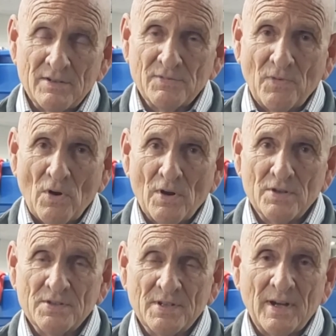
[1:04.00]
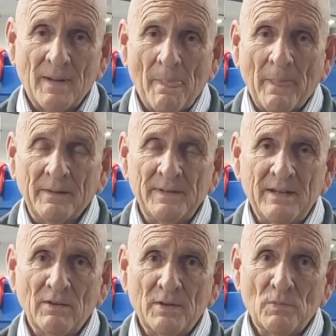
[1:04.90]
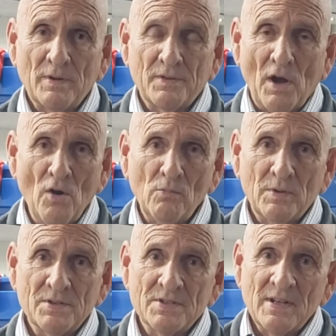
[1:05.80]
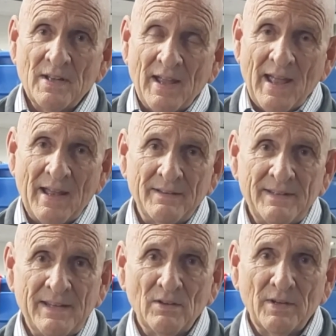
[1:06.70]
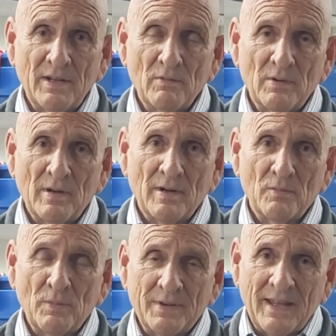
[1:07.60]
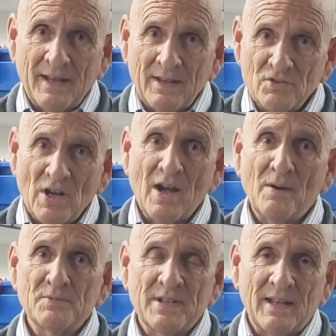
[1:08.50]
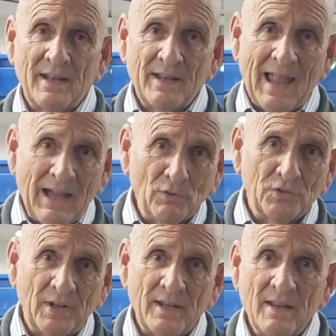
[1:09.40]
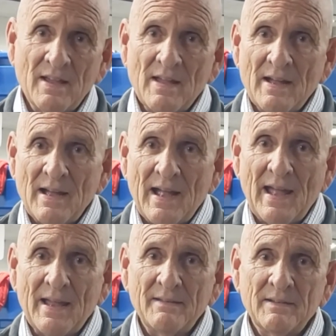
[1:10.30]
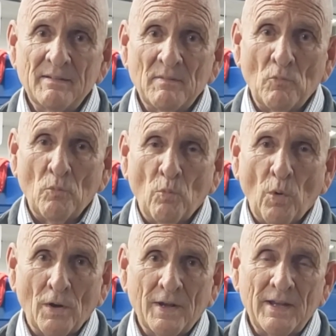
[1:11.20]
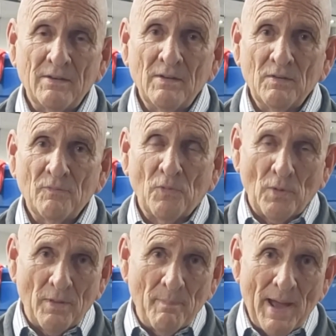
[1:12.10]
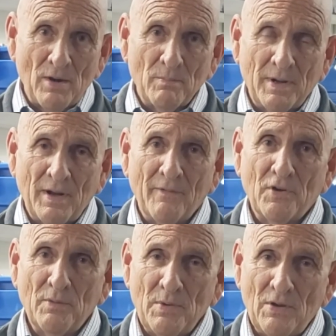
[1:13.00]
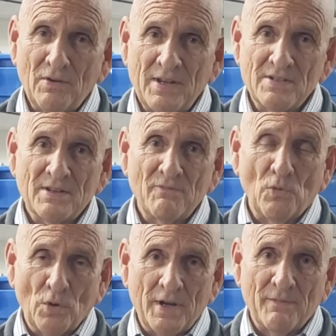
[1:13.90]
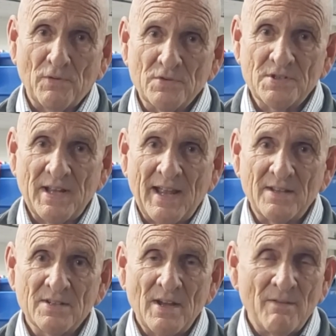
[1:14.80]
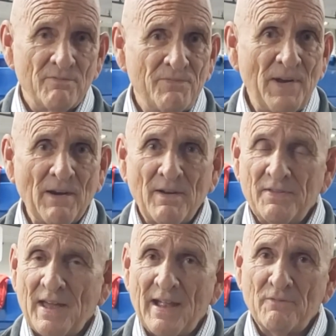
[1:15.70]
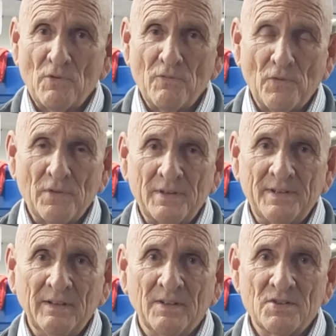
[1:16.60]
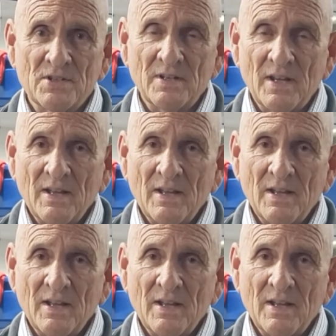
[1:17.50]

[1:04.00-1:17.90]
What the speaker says: as far as dealing with the homeless and dealing with getting jobs, getting housing, and working for the betterment of communities in four different states. Very thankful for the diligent